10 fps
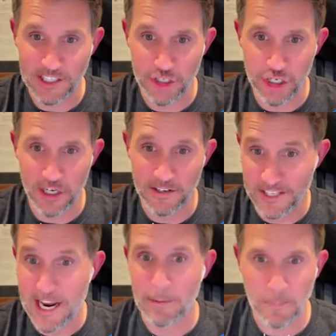like ju-
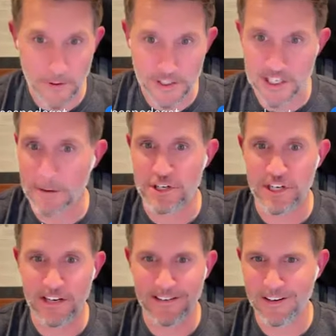depth
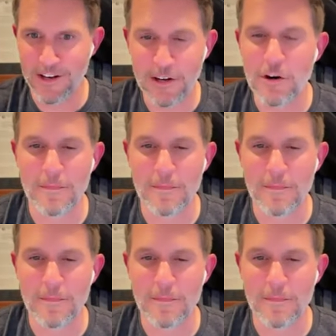perception it,